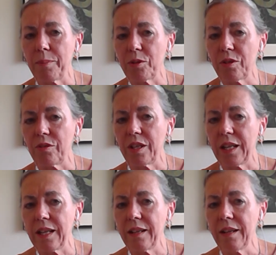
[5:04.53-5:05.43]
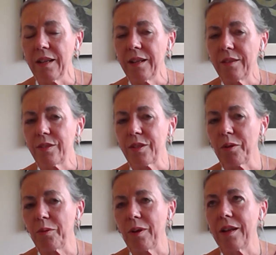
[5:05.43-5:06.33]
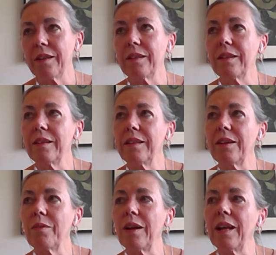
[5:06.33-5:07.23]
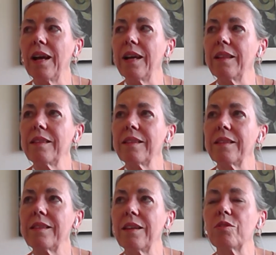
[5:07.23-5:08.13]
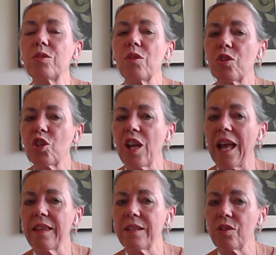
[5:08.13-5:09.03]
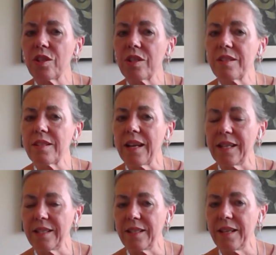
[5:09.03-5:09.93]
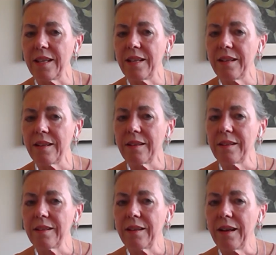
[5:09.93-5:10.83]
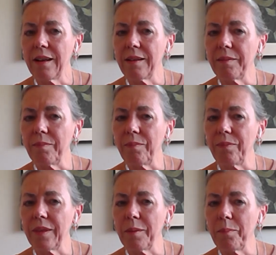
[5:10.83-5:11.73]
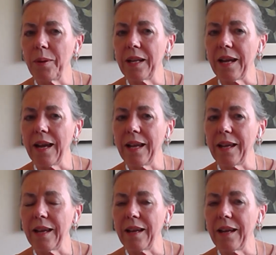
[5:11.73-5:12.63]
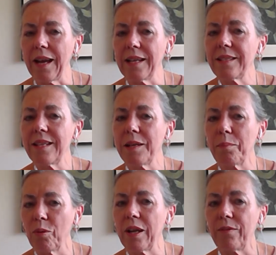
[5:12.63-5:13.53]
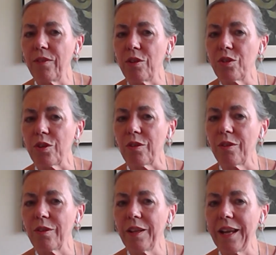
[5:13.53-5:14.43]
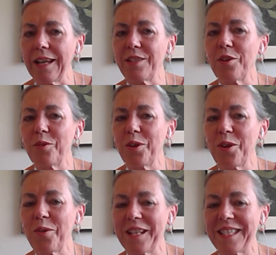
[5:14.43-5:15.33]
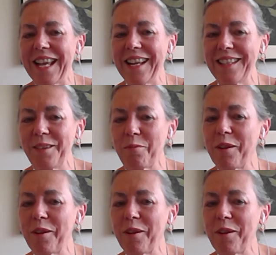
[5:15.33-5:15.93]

opportunity. So, you know, those are challenges I see, um, but I, I see a bright future. I don't know exactly